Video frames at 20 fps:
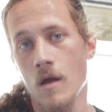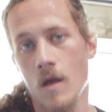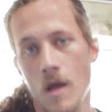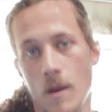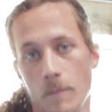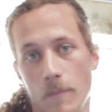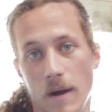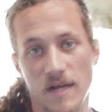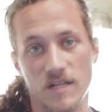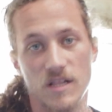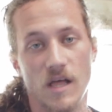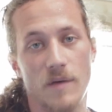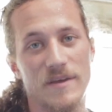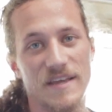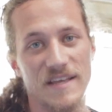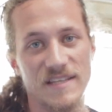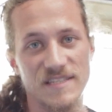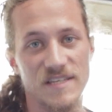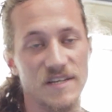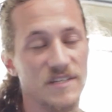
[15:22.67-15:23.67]
My
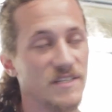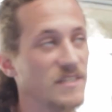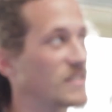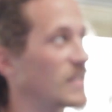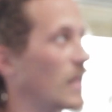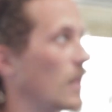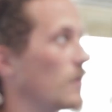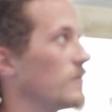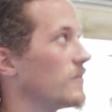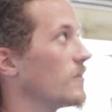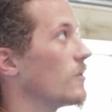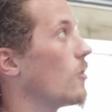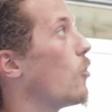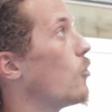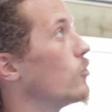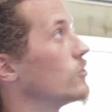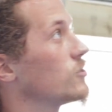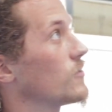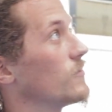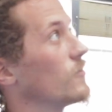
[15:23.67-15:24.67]
climbing instinct is telling me that the
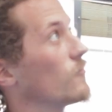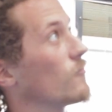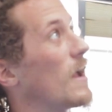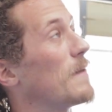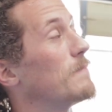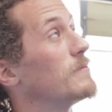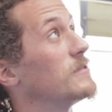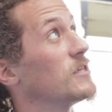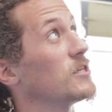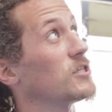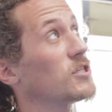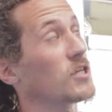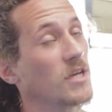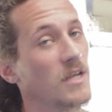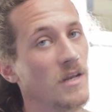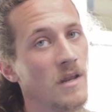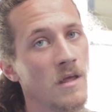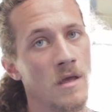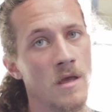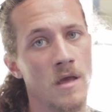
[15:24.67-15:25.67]
holds are in the right
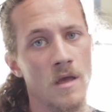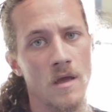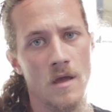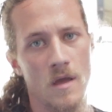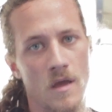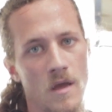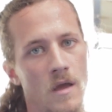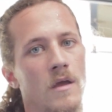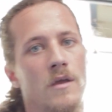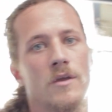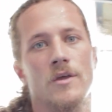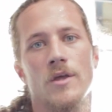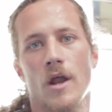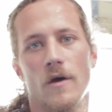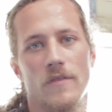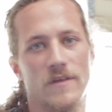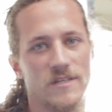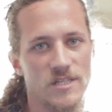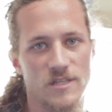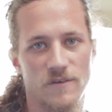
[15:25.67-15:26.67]
position. You
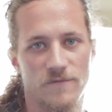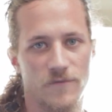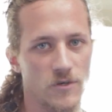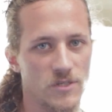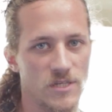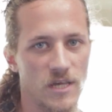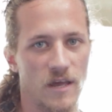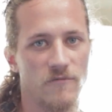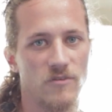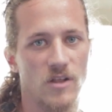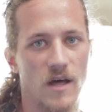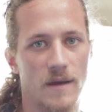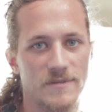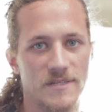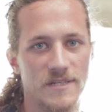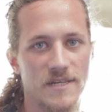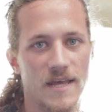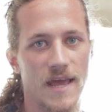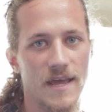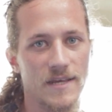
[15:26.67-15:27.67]
know, this is the first thing I've climbed
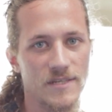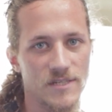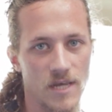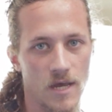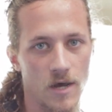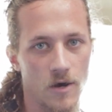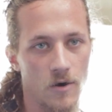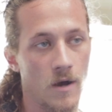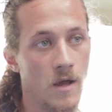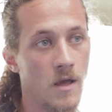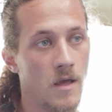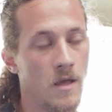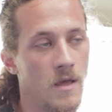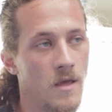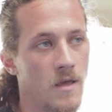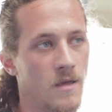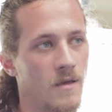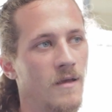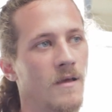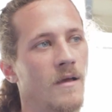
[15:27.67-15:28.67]
today, so
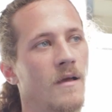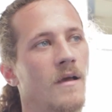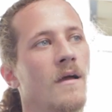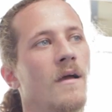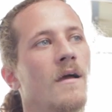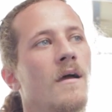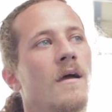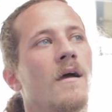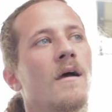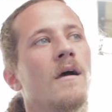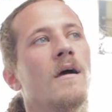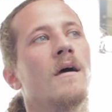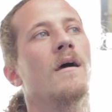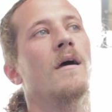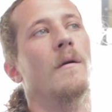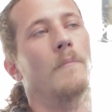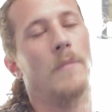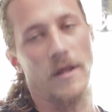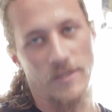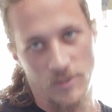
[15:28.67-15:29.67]

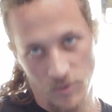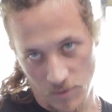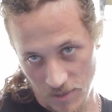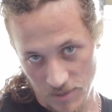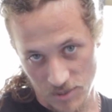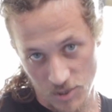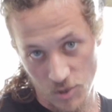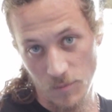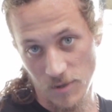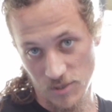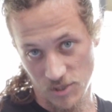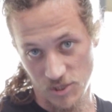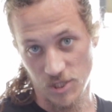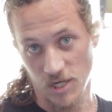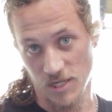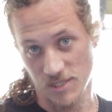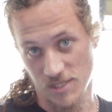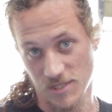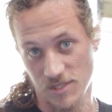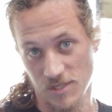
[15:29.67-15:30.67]
I'm not doing it too much
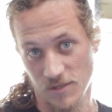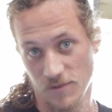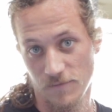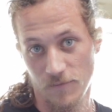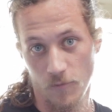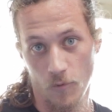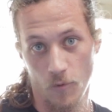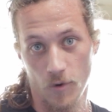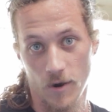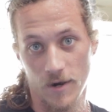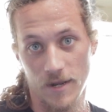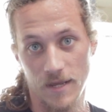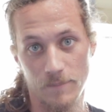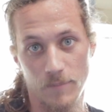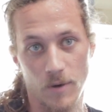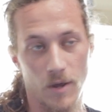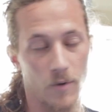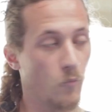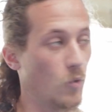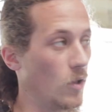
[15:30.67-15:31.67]
justice on the forerunning,
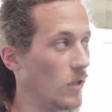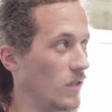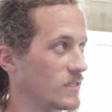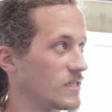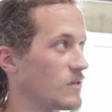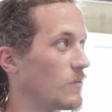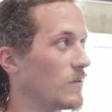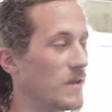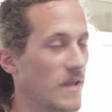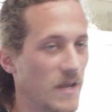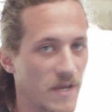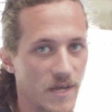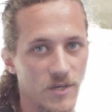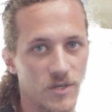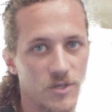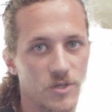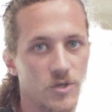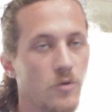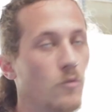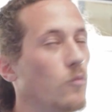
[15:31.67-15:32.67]
but let's see what Nick
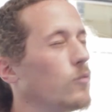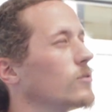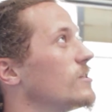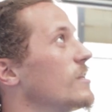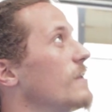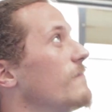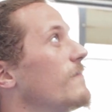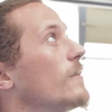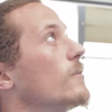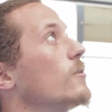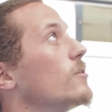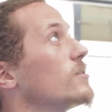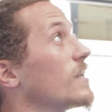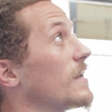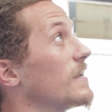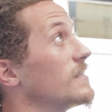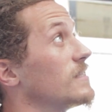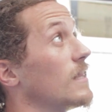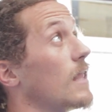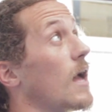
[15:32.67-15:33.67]
can do. We'll see if it looks
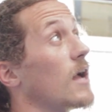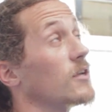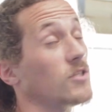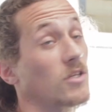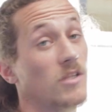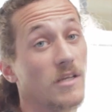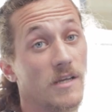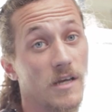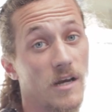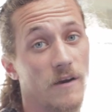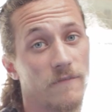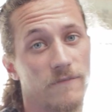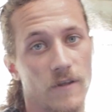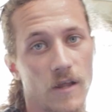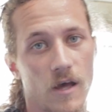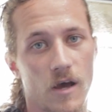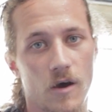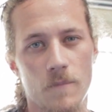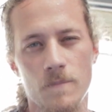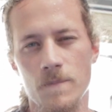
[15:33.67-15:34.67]
like it's logically going to
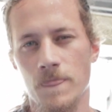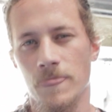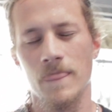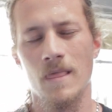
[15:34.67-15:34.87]
flow.